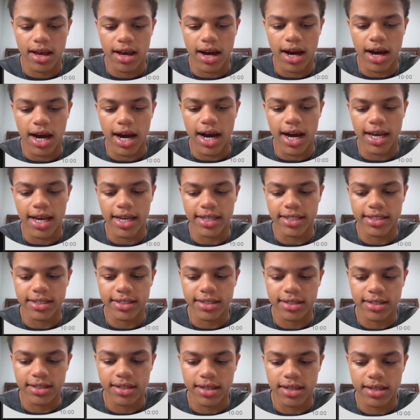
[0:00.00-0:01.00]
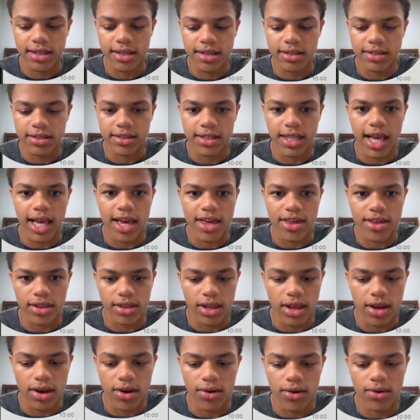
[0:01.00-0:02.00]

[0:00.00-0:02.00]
highs slash low.